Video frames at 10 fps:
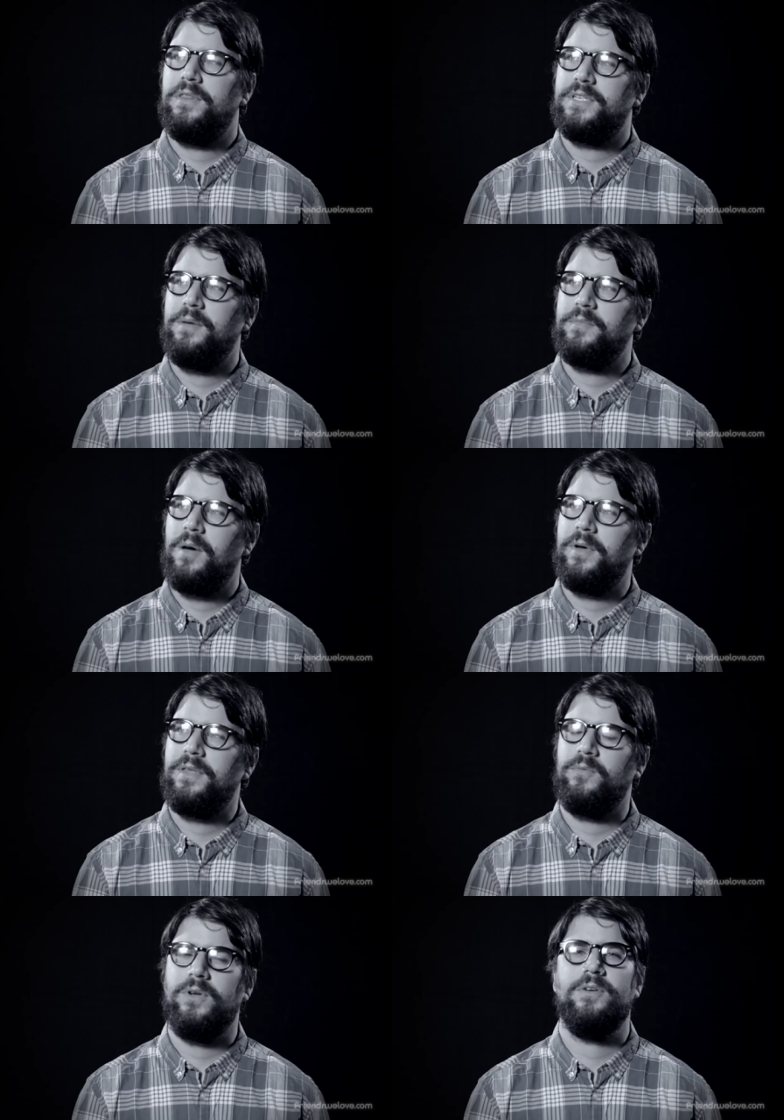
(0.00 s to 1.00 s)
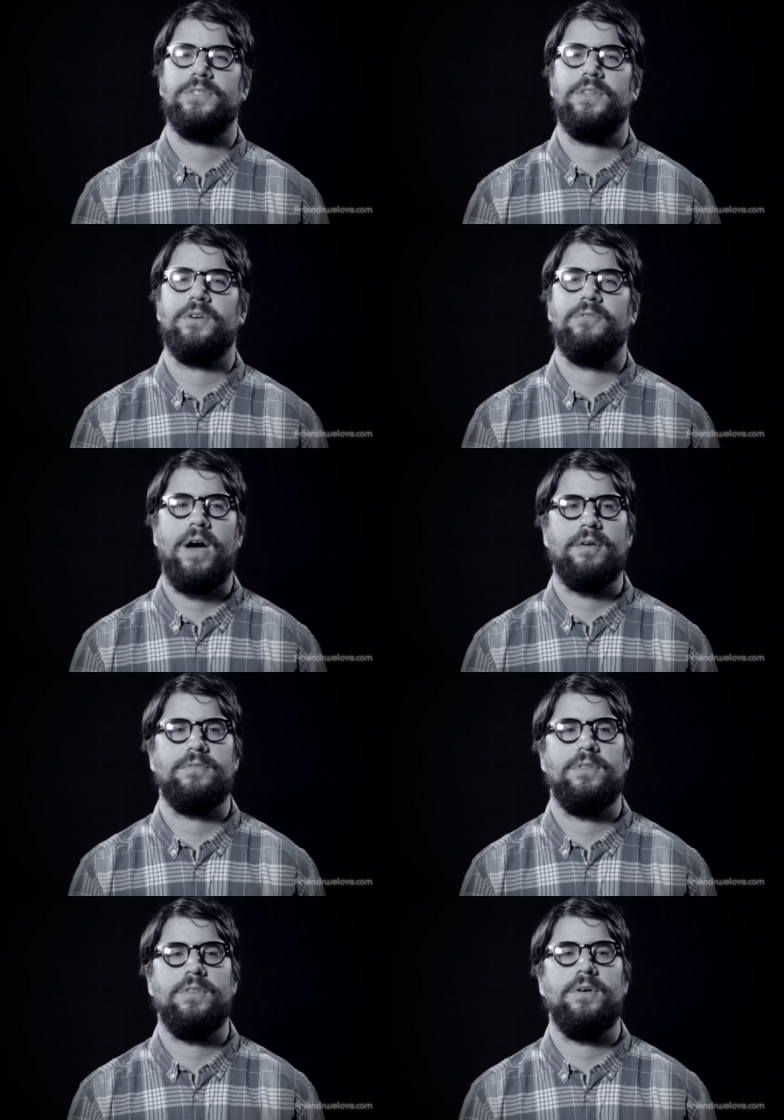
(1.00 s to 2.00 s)
the same time, I think we're losing the
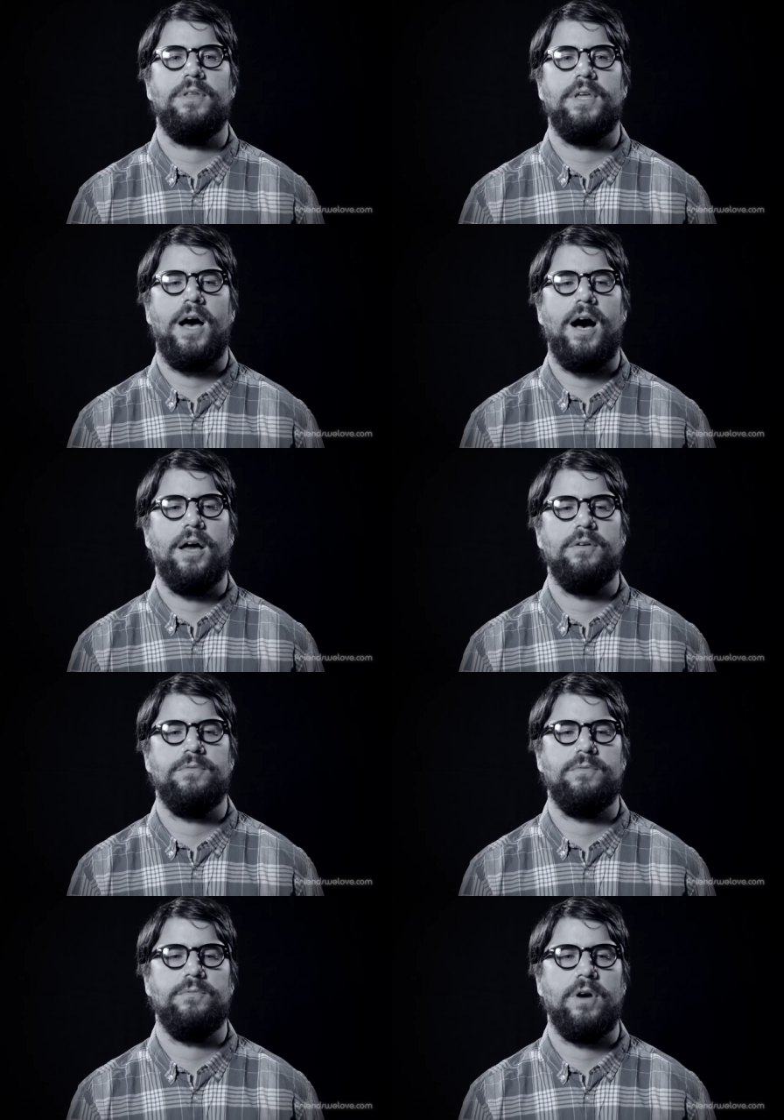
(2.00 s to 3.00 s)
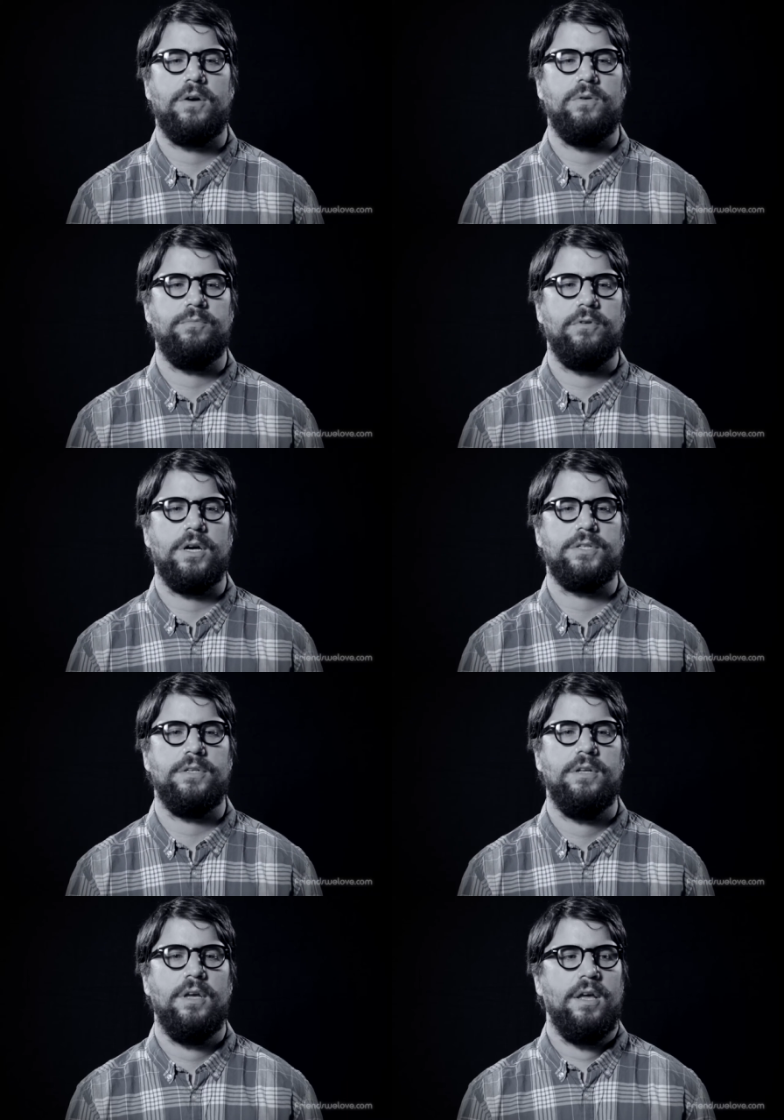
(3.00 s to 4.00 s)
craft and the, the art of record
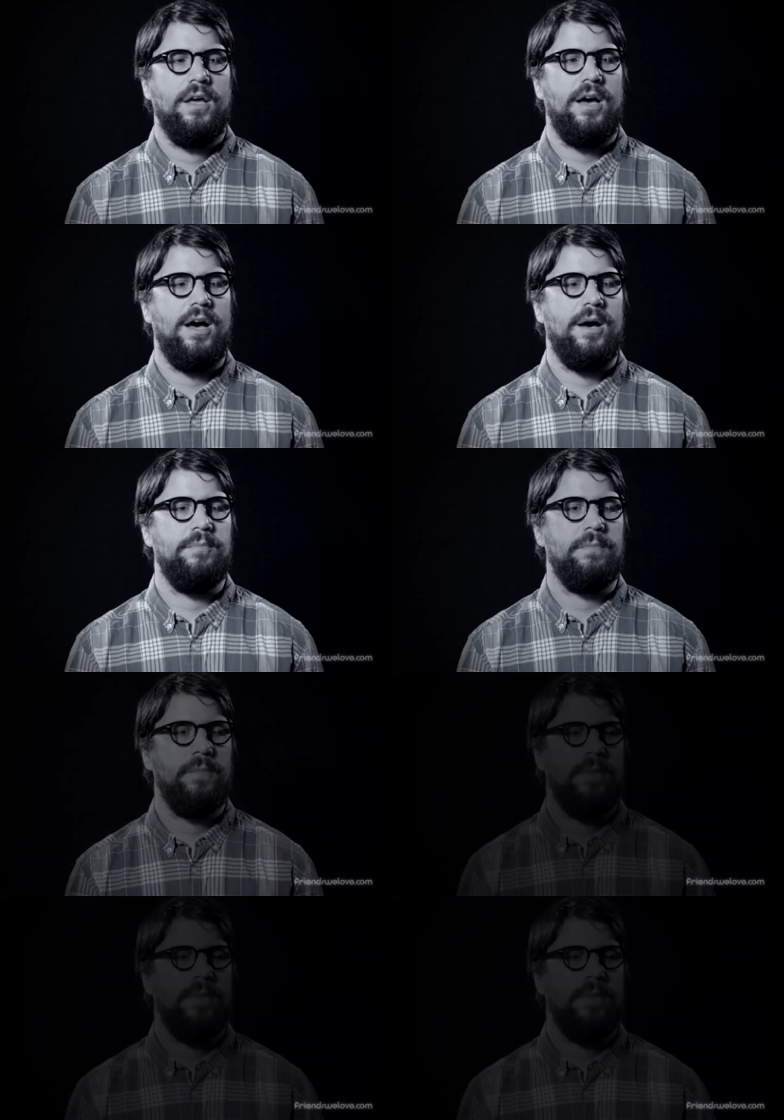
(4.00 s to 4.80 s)
production. Um,